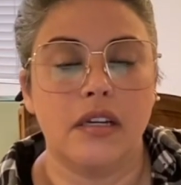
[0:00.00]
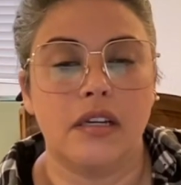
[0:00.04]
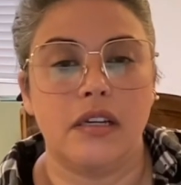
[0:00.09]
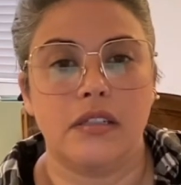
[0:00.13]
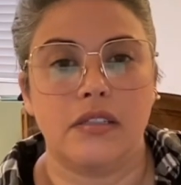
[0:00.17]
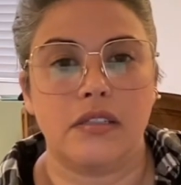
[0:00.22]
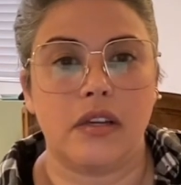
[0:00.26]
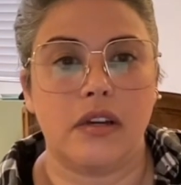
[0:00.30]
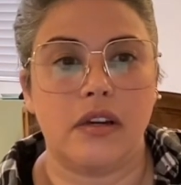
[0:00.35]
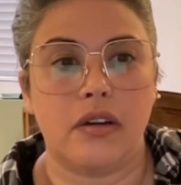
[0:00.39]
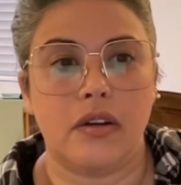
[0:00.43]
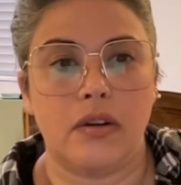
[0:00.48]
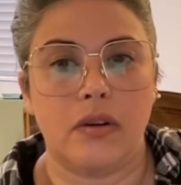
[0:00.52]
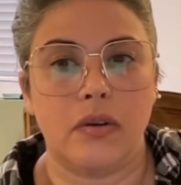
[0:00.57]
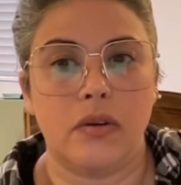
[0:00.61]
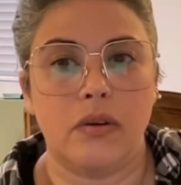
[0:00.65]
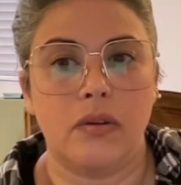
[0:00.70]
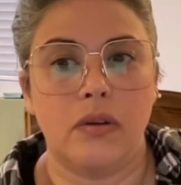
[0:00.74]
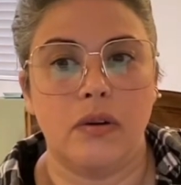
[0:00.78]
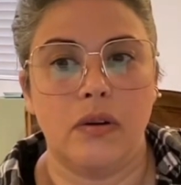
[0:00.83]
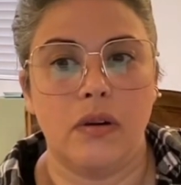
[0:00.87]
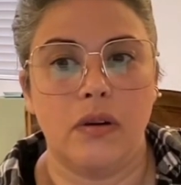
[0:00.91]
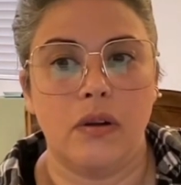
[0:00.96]

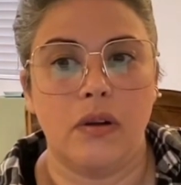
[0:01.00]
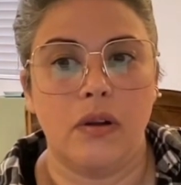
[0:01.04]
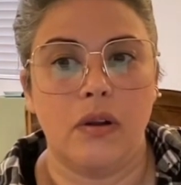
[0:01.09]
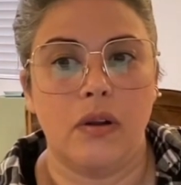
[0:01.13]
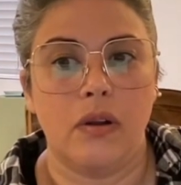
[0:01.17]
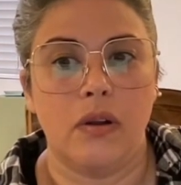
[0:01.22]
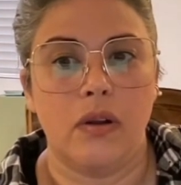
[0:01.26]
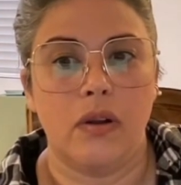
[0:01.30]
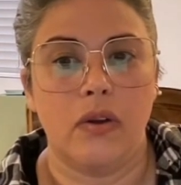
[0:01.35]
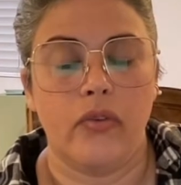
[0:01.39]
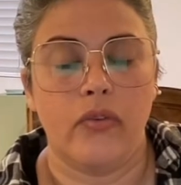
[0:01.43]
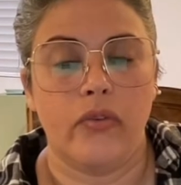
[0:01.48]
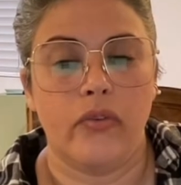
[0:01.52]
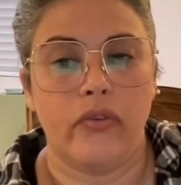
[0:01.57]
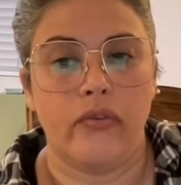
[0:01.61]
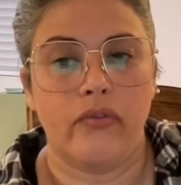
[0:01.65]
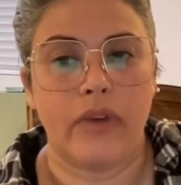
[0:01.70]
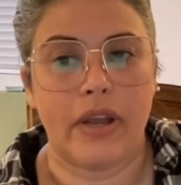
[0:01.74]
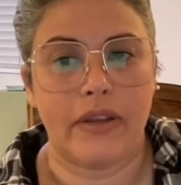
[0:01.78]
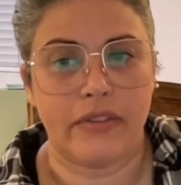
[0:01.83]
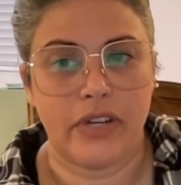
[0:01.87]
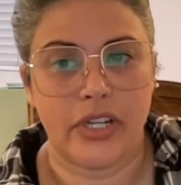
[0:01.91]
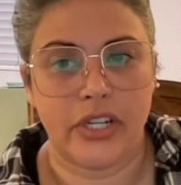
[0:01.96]
So
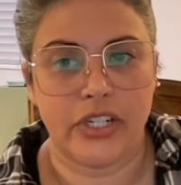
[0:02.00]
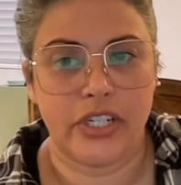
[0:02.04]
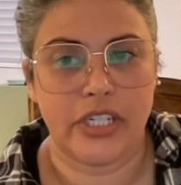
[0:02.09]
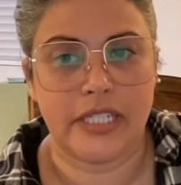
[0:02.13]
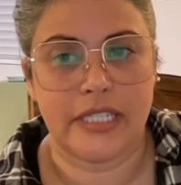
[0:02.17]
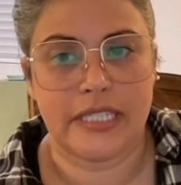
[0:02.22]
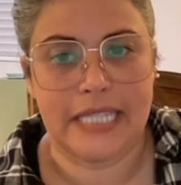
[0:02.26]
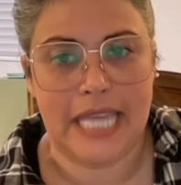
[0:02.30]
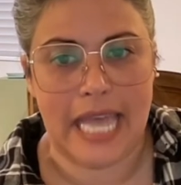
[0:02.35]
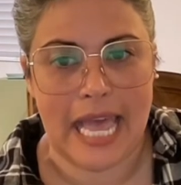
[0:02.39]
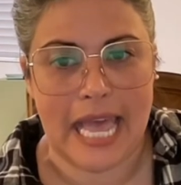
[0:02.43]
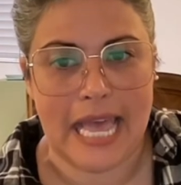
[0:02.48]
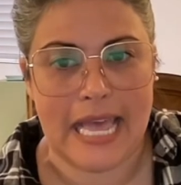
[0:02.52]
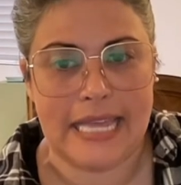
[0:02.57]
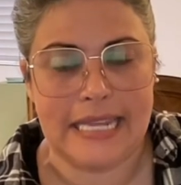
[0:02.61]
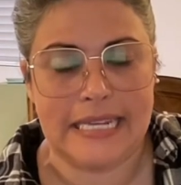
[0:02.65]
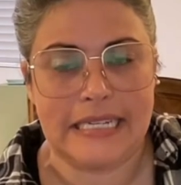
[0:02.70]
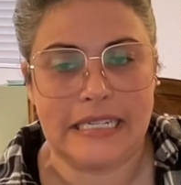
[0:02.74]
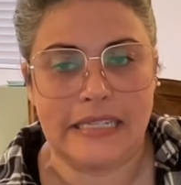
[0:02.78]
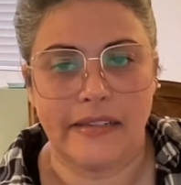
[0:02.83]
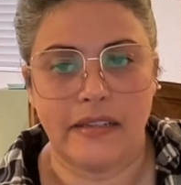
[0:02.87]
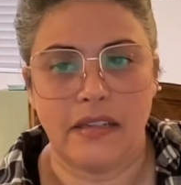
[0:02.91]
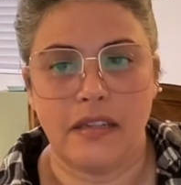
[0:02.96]

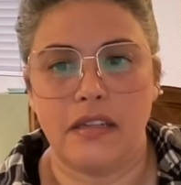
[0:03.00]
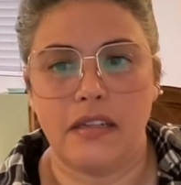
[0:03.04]
$510,